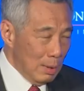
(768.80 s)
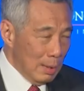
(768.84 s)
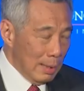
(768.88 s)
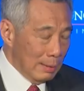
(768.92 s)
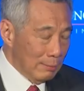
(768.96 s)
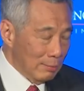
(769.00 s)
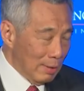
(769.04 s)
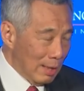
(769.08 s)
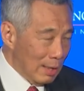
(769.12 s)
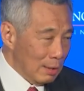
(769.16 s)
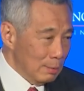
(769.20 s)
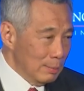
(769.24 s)

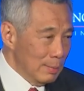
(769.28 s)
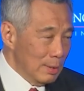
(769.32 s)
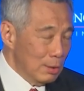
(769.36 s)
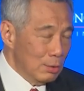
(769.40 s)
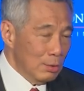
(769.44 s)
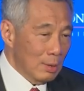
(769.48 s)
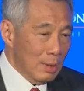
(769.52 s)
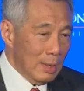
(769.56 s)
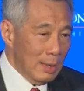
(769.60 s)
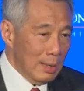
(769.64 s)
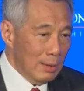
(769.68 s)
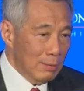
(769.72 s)
environment
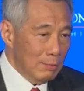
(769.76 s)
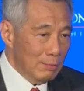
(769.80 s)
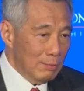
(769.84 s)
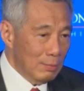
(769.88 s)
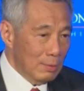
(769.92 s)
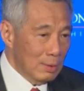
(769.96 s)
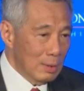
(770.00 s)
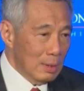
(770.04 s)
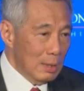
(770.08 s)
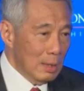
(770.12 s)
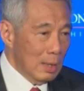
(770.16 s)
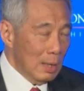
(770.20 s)
to live,
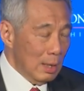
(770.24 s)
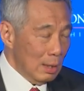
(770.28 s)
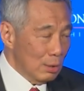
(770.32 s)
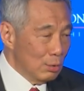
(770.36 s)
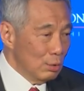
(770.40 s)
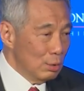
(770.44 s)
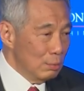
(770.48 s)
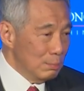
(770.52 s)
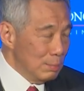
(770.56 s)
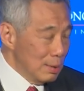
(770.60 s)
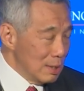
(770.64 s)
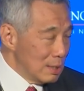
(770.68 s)
a
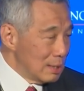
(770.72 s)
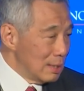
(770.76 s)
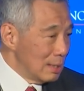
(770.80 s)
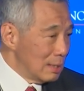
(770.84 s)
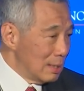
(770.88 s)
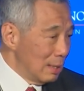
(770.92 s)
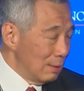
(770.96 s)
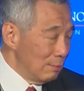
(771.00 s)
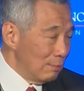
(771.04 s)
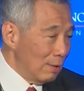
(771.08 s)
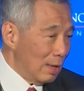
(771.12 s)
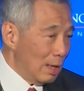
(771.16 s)
good
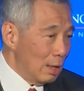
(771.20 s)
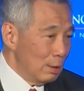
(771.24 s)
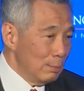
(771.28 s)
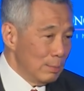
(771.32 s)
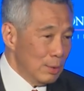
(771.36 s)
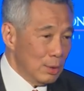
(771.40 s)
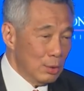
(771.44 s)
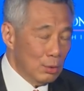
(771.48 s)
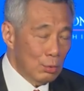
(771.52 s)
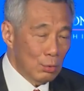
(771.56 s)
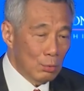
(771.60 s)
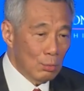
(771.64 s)
business
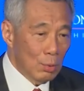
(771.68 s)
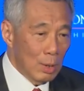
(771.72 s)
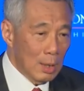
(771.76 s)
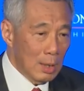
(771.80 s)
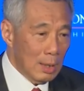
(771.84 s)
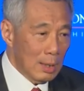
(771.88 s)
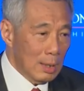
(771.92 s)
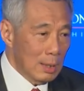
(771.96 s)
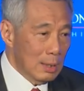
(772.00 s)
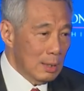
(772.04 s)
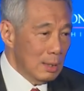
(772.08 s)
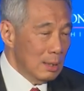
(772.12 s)
environment to
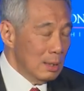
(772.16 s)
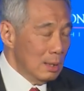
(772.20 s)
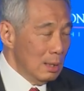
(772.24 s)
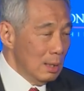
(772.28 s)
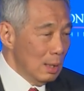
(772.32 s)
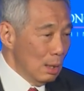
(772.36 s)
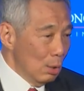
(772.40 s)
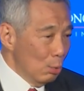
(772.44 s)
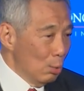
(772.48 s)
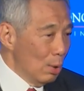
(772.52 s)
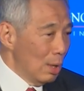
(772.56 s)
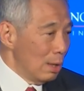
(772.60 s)
work,
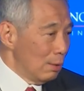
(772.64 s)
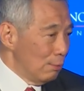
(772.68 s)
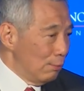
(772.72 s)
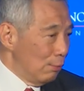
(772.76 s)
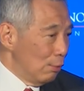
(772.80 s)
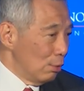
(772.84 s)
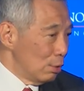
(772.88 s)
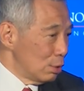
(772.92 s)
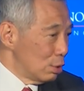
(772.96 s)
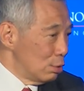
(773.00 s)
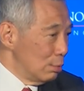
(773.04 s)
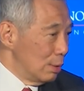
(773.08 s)
a
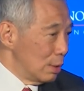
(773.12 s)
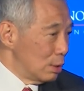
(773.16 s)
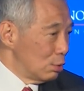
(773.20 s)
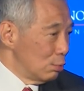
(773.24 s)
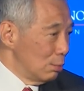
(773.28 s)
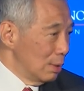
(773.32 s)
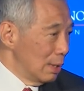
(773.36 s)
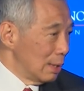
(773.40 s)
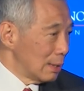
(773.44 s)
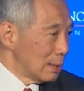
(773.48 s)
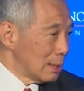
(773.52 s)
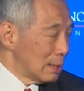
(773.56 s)
workforce which
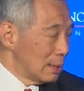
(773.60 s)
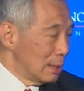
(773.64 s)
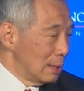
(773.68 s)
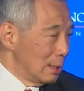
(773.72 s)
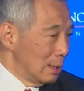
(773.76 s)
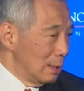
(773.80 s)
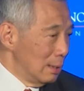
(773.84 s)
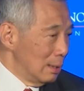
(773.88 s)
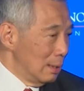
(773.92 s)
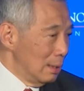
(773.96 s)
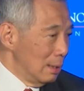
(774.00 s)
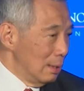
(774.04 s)
works
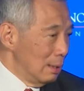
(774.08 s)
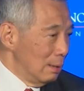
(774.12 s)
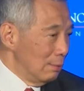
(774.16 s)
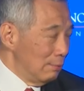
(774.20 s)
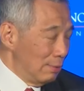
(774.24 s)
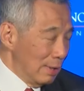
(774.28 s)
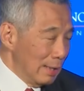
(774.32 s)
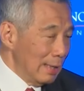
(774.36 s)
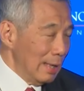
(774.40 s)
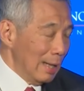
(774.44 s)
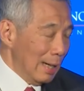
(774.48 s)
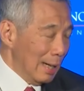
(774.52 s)

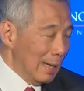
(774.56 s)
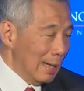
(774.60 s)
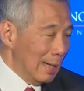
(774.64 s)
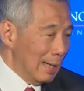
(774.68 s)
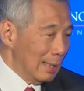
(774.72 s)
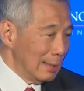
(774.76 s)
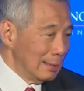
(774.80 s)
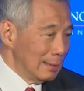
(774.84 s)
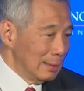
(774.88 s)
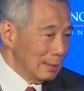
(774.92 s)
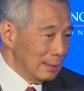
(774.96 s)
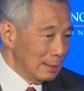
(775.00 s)
very
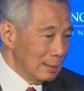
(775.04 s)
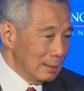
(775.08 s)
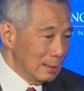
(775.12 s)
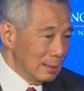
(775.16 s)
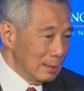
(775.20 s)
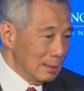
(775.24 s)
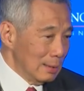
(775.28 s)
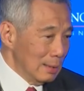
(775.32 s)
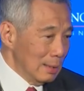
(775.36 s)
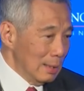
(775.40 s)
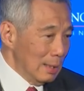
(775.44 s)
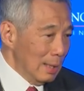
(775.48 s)
hard
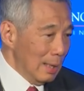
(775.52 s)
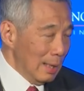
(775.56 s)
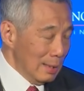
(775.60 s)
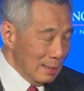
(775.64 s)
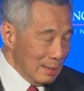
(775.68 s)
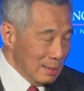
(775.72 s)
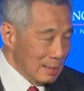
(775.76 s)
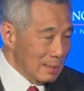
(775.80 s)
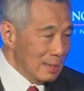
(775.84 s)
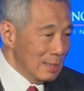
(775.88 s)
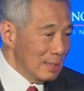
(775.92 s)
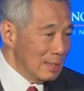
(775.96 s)

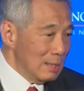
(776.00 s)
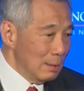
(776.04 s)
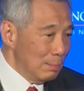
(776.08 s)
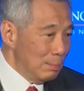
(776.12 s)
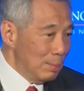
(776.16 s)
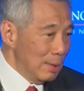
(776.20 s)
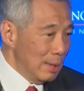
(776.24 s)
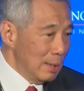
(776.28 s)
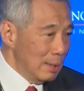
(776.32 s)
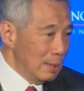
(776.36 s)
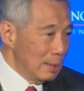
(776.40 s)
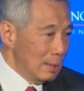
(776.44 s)
and is
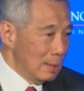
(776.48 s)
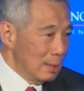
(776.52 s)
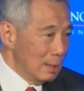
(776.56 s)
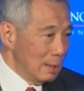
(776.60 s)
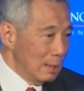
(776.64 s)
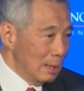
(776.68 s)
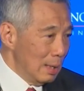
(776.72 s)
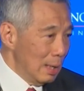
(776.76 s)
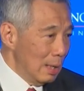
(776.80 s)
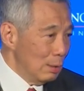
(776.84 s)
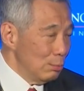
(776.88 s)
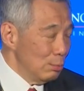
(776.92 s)
disciplined
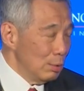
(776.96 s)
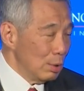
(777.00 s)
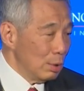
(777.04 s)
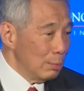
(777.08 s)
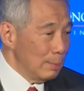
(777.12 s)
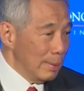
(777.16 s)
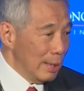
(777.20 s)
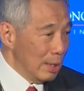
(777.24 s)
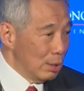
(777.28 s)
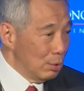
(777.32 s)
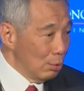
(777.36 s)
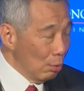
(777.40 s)
and will
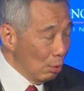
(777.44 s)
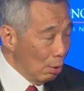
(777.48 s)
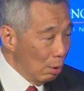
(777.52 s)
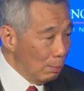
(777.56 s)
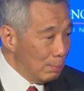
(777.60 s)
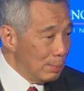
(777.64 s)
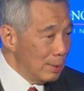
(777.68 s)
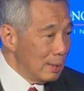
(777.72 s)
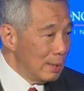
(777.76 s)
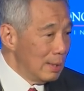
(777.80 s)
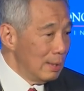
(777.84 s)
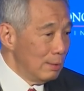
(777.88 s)
be
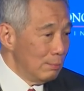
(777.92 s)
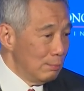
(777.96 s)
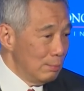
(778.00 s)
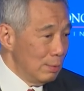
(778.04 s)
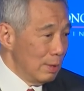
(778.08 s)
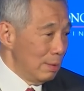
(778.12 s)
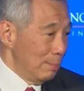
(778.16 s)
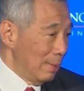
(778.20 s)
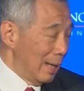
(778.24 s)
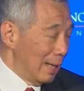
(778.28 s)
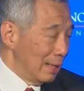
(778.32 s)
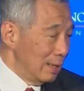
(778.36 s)
cooperative
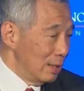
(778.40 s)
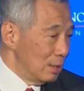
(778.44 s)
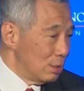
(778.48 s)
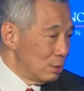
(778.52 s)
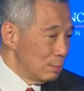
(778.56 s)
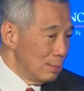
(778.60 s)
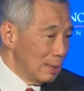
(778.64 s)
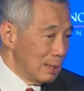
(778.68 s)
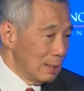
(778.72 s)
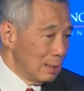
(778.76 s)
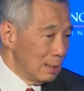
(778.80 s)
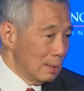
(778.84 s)
with
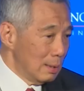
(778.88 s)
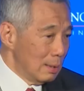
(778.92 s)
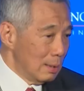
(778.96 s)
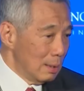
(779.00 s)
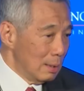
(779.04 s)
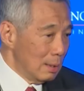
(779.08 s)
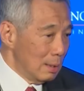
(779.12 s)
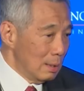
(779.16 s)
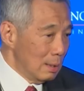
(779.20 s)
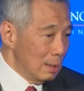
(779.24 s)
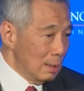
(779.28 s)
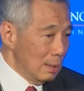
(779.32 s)
management.
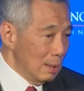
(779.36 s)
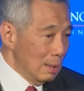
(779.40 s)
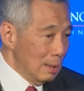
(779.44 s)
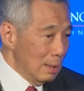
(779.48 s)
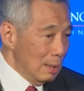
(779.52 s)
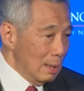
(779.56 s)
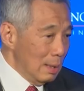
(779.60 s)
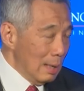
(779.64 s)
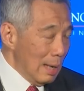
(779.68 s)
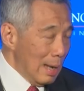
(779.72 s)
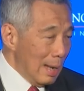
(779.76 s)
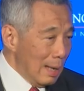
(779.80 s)

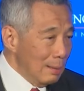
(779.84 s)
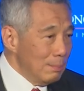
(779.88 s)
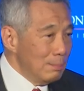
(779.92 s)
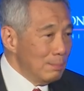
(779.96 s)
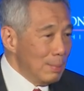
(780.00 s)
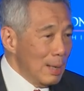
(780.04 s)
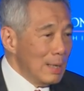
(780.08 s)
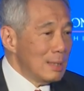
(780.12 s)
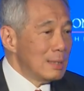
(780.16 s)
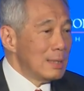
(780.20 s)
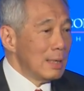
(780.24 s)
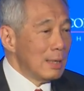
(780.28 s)
And
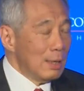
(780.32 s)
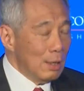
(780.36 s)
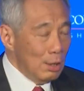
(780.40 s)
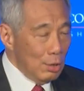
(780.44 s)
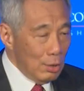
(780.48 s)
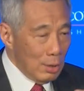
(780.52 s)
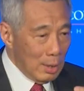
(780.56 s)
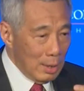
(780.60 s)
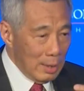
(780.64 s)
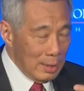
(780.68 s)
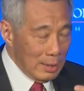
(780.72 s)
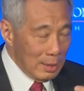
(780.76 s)
basically,
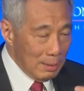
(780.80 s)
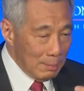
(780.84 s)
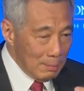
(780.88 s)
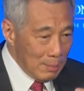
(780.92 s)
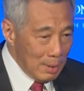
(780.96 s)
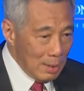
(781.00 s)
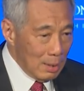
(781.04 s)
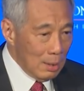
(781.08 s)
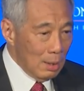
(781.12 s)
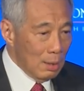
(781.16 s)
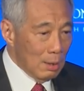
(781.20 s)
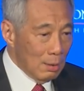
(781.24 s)
you are in the
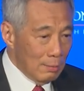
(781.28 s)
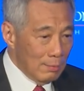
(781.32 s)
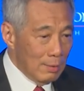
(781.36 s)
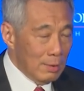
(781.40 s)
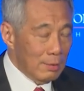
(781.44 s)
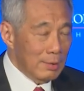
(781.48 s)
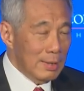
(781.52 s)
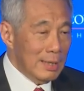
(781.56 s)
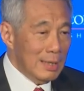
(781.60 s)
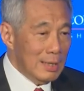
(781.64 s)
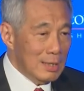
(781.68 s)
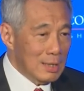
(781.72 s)
middle of a
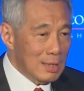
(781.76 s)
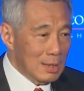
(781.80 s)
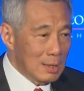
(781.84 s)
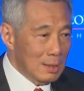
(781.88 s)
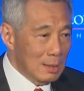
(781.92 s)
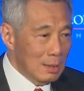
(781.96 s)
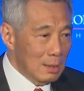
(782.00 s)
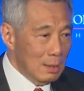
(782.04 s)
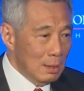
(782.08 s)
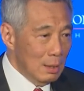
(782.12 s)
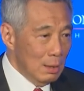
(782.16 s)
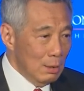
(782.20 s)

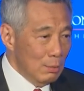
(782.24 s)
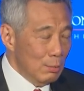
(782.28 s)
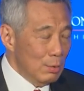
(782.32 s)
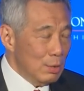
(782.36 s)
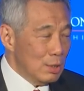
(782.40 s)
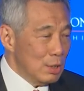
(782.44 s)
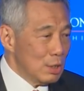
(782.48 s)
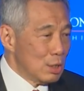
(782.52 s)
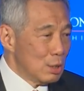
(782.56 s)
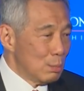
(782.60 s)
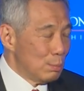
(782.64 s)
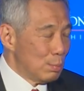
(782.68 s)
region
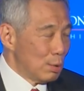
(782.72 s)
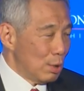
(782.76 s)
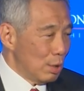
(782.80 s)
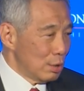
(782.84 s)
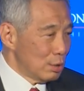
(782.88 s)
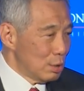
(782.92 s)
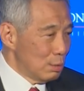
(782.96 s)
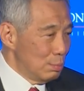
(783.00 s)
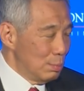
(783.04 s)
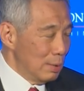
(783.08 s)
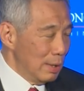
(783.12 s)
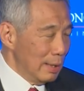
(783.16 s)
which is
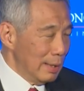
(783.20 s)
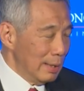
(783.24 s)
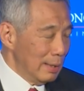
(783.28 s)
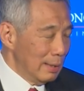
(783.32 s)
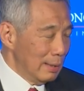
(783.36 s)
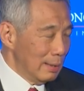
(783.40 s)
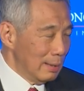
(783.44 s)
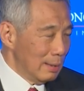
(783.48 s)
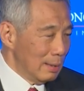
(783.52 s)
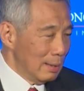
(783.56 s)
prospering.